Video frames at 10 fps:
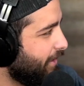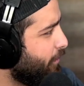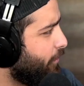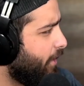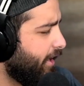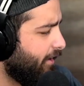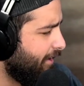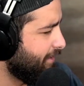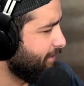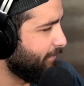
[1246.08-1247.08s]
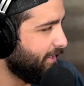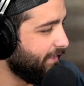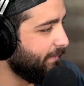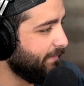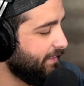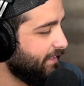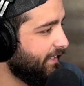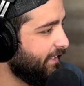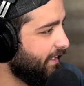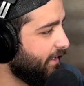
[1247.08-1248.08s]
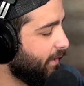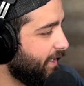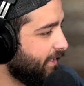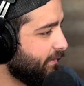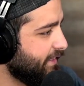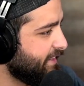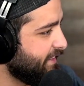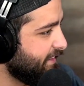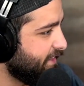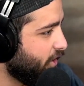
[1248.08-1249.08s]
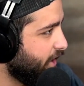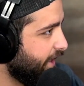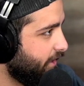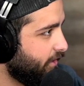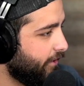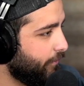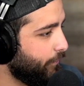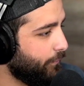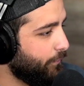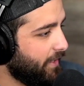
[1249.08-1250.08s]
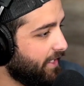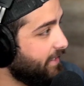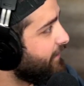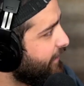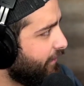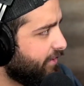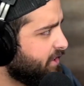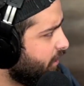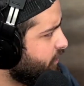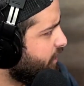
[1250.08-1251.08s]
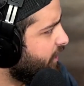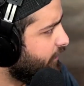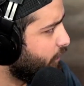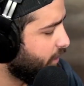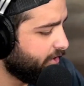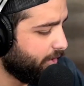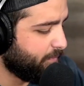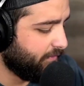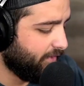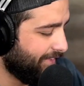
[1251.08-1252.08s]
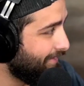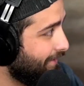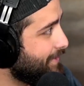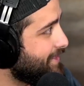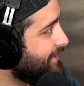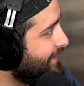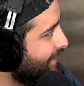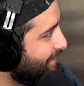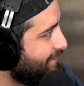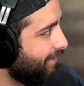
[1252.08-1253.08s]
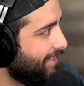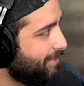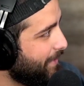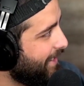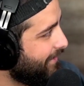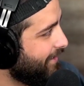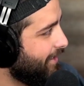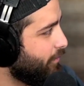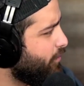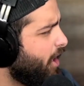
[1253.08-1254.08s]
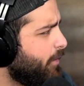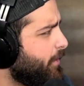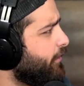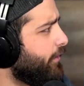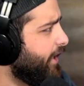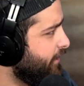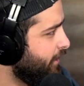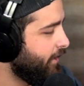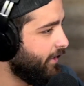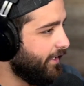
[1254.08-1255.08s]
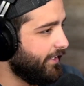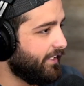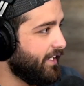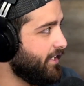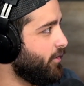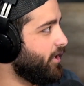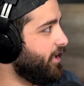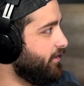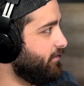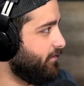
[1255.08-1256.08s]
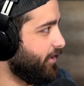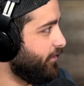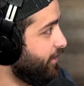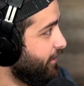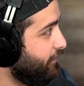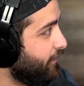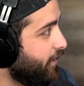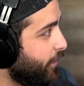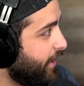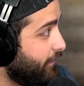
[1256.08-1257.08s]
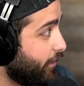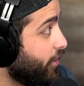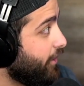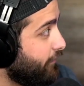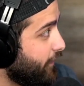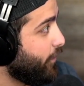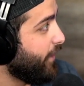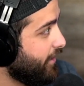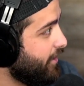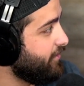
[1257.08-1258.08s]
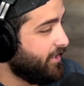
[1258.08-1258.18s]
great, awesome, you know. And I go, listen, so like, you know, what ideally are the sellers looking for in terms of like closing dates, lease back, kind of walk me through that. And then I know, all right, if they're looking for a quick close,